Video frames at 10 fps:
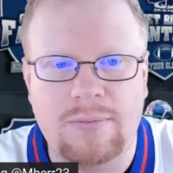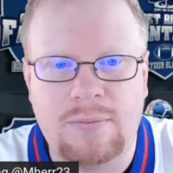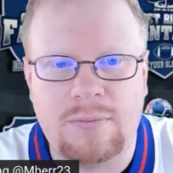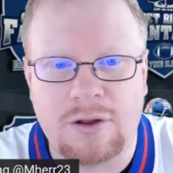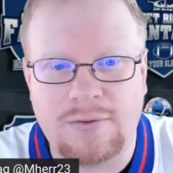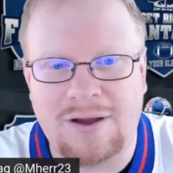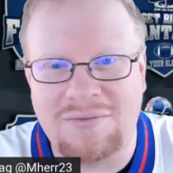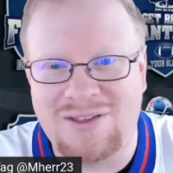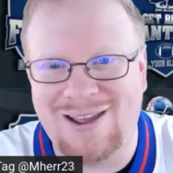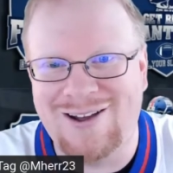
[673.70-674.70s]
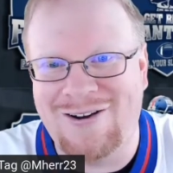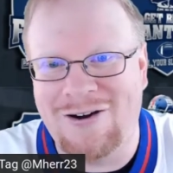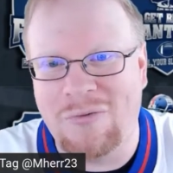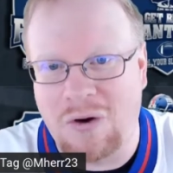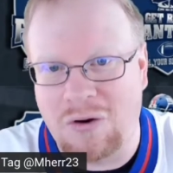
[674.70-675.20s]
sometimes they
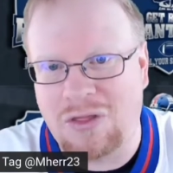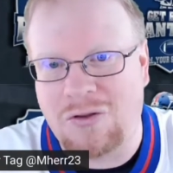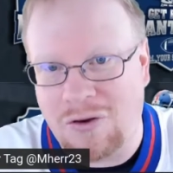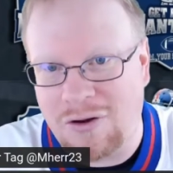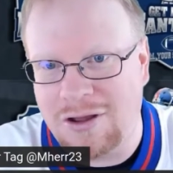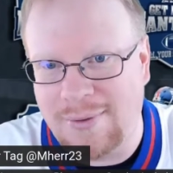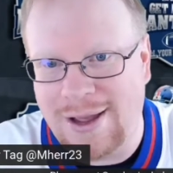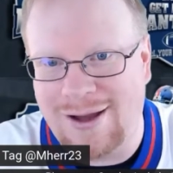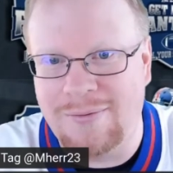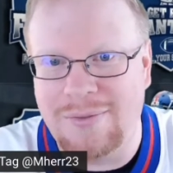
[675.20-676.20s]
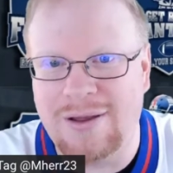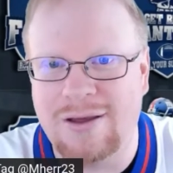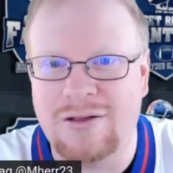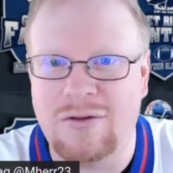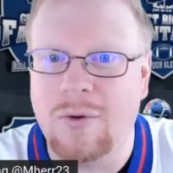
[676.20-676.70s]
are worth talking about
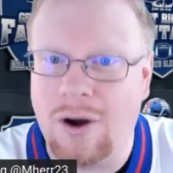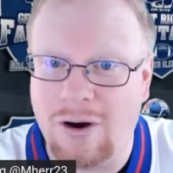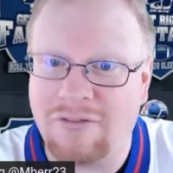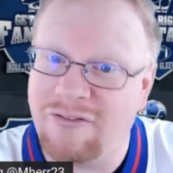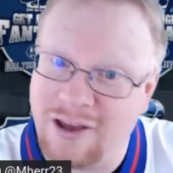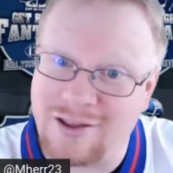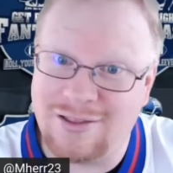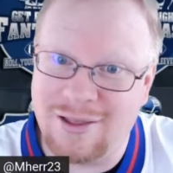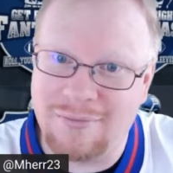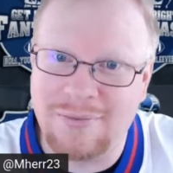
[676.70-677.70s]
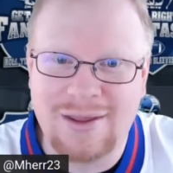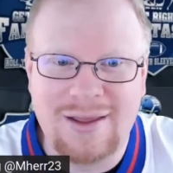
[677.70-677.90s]
because you are facing them.